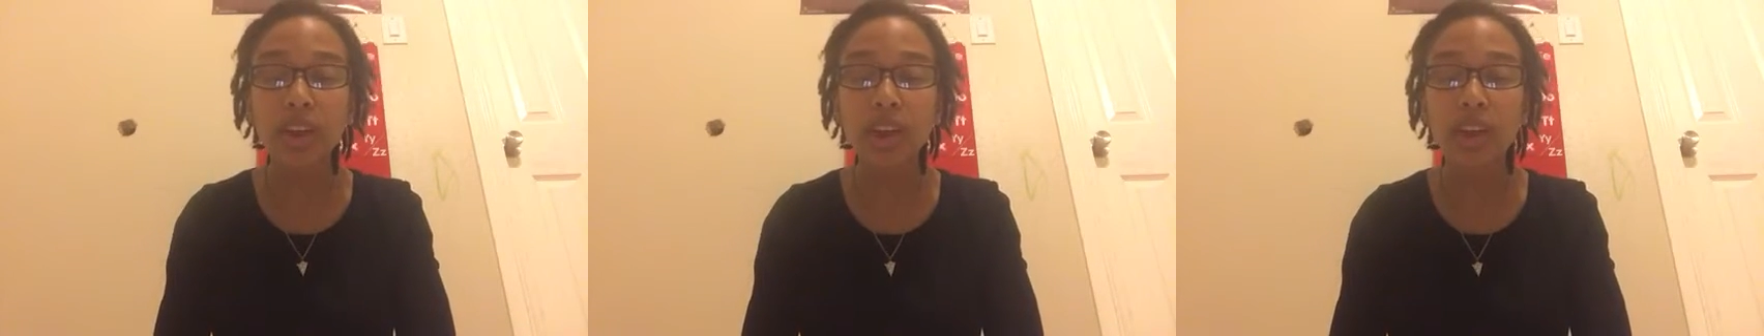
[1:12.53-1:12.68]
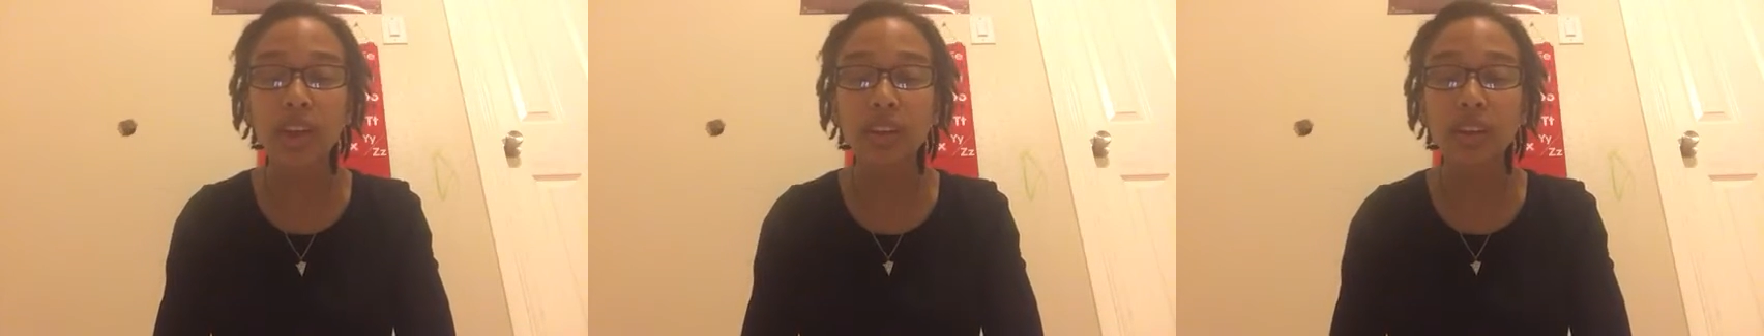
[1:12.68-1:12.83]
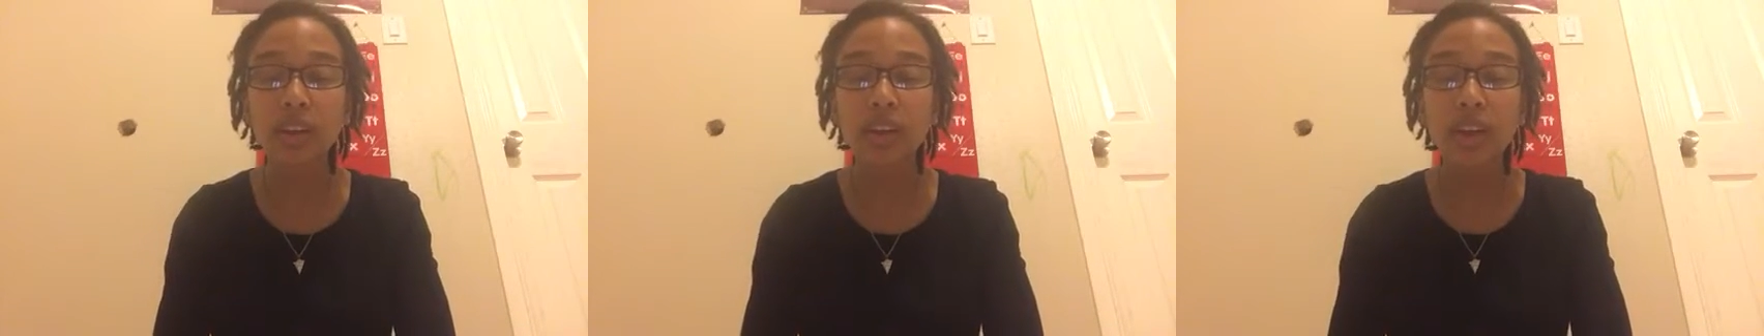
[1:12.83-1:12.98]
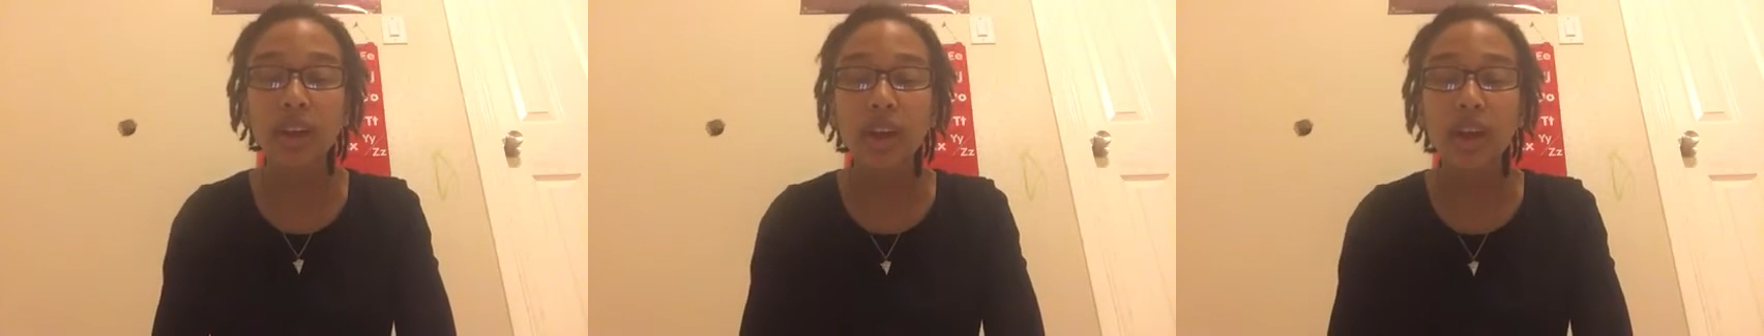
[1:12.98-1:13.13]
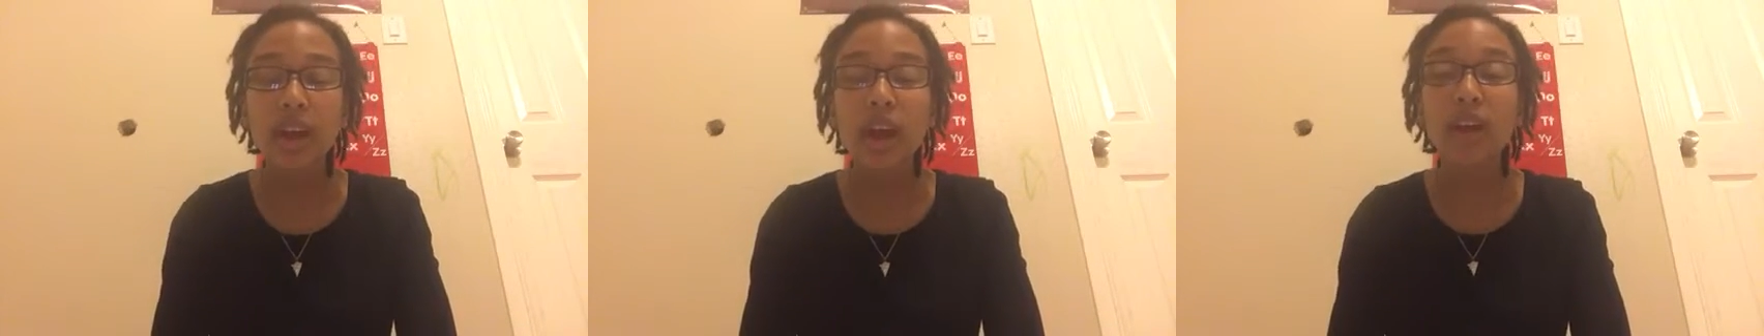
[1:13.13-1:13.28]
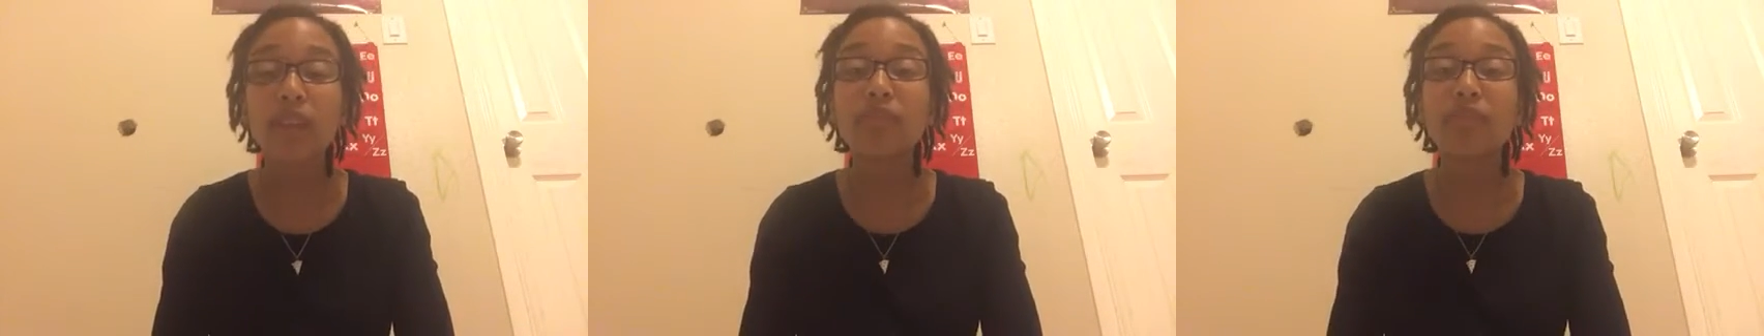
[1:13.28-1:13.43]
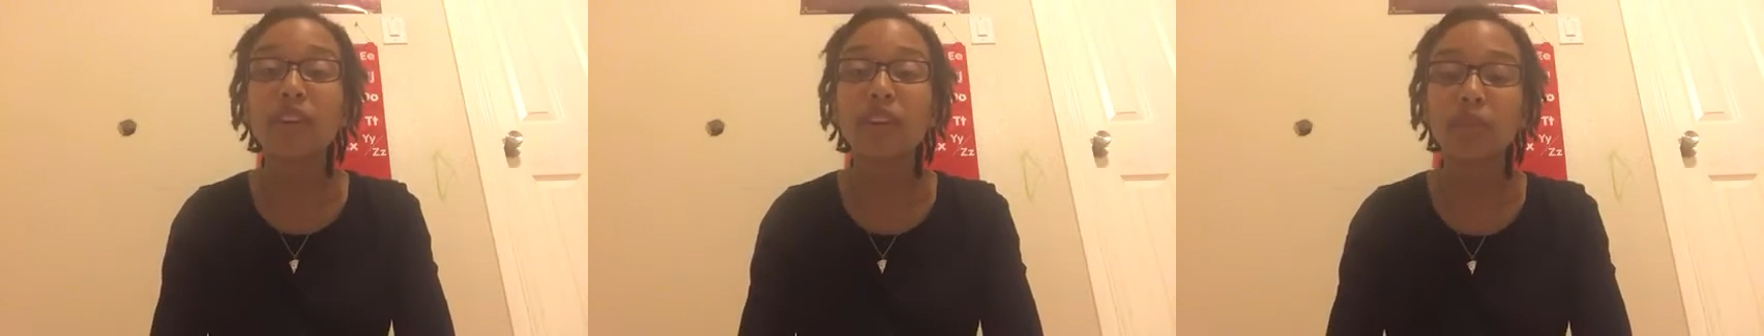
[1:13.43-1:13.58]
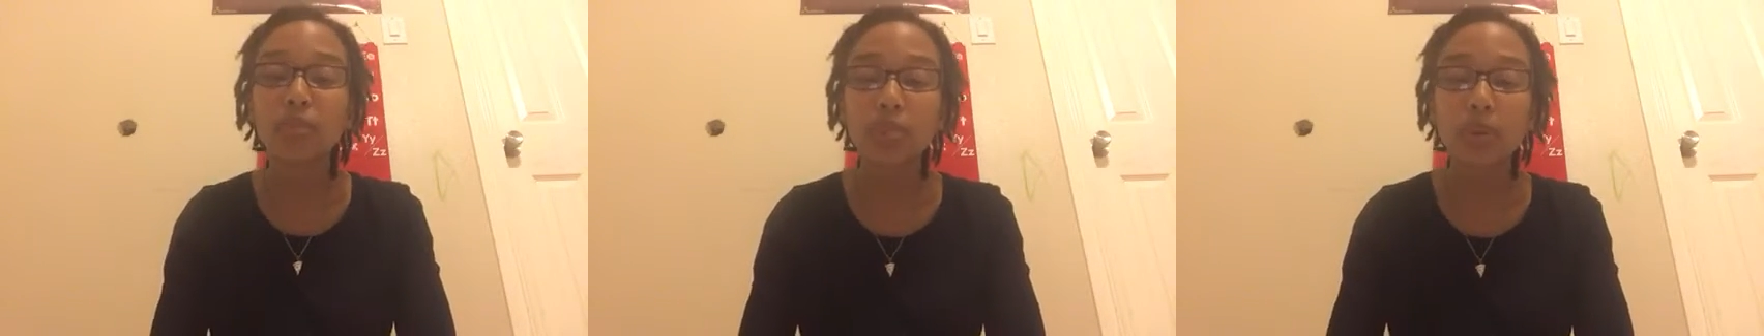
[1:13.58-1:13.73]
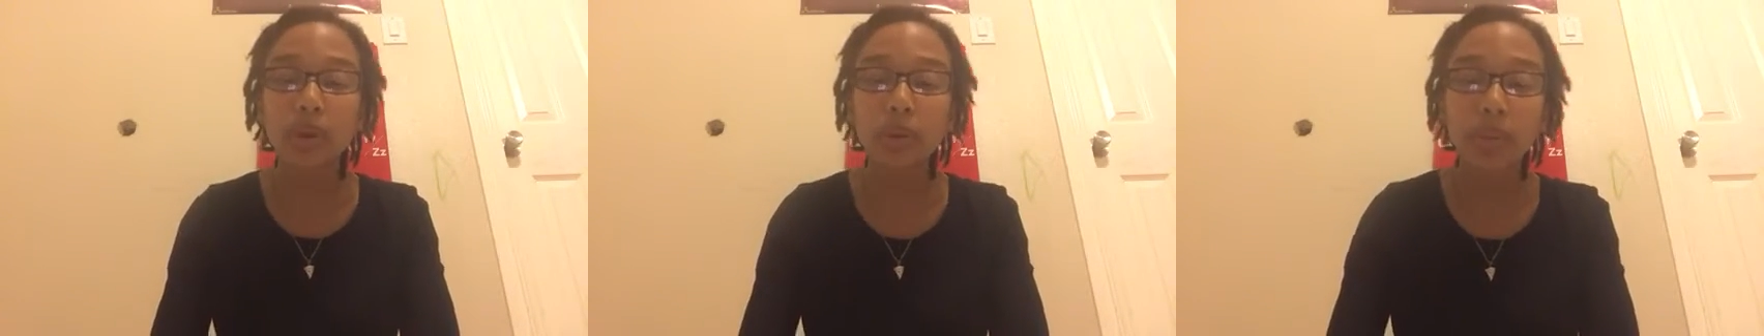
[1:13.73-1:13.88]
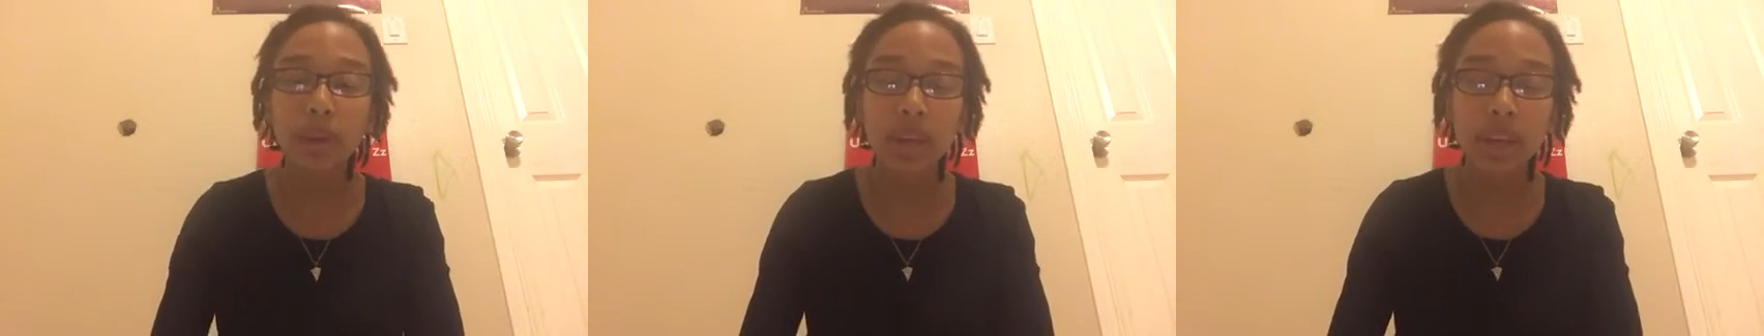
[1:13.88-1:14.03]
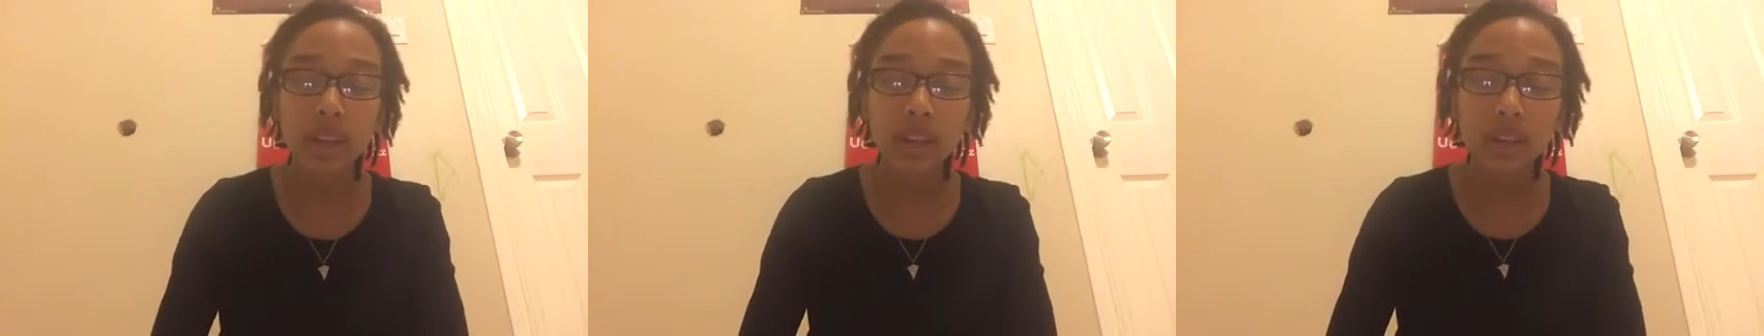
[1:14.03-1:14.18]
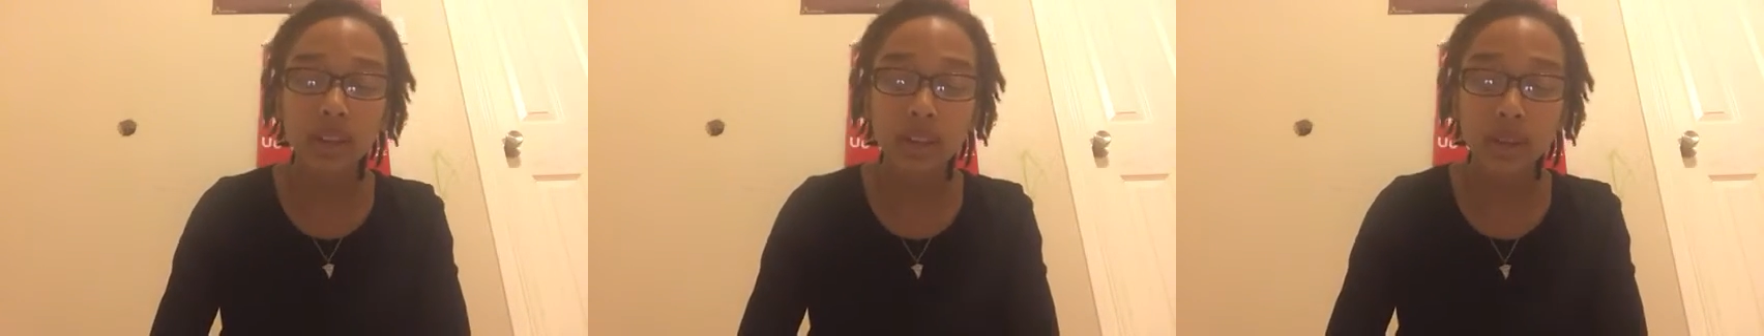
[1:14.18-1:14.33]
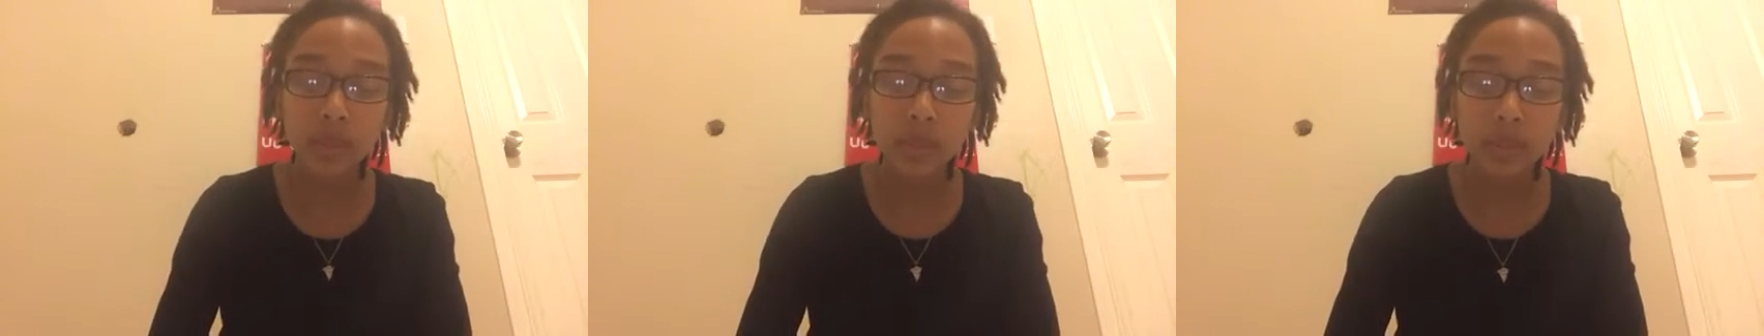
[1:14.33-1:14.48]
at a 5'
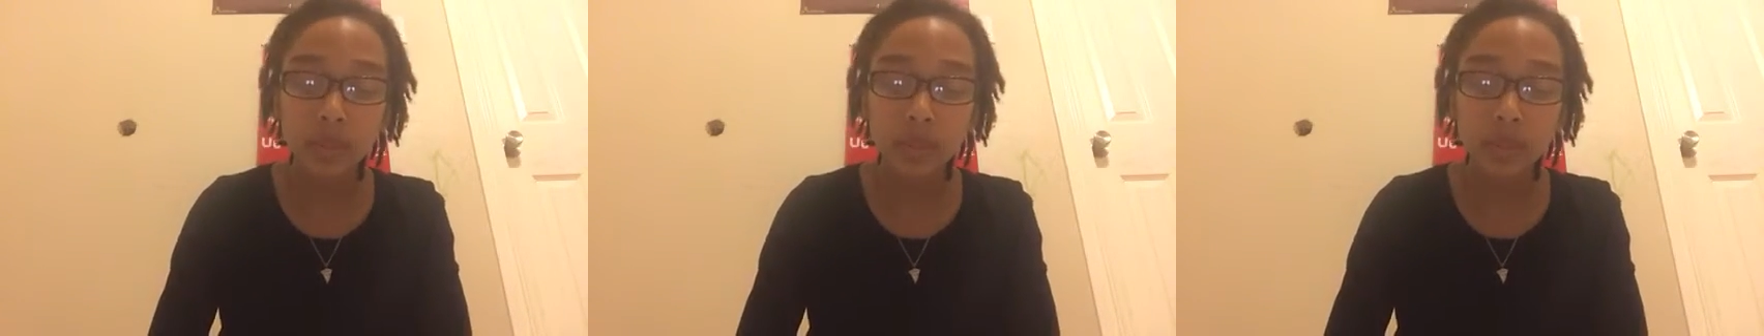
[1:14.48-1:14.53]
end